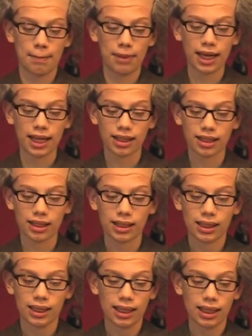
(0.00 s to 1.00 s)
But
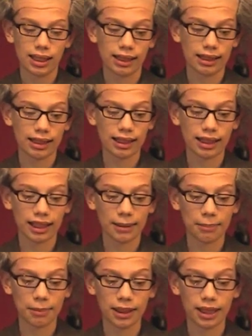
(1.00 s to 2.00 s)
is this
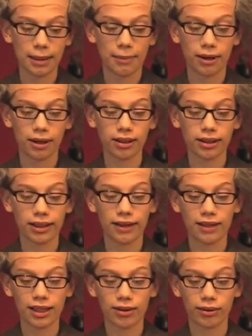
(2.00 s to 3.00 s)
simply part
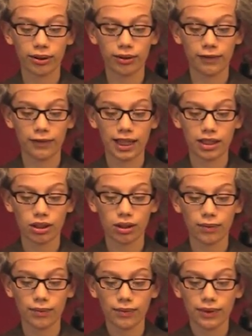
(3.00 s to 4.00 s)
of the order of
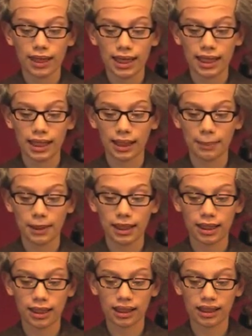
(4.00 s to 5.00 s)
nature? Is it
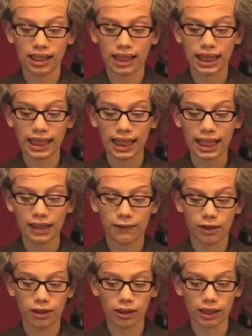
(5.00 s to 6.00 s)
because this land
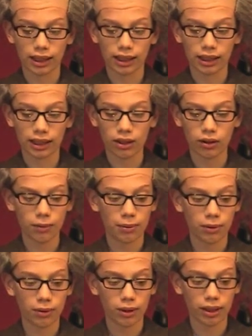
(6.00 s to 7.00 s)
of ours is so
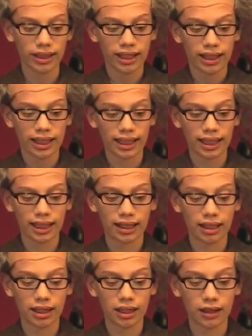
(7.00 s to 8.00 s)
poor that it
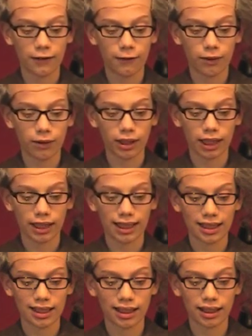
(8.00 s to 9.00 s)
cannot afford a
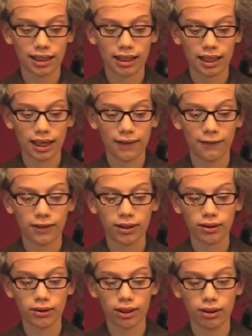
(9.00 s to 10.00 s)
decent life
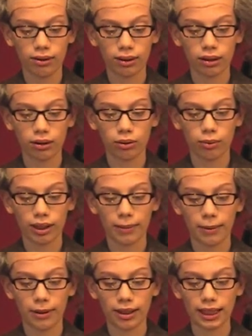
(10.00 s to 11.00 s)
to those who dwell
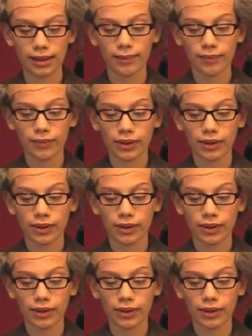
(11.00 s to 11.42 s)
upon it?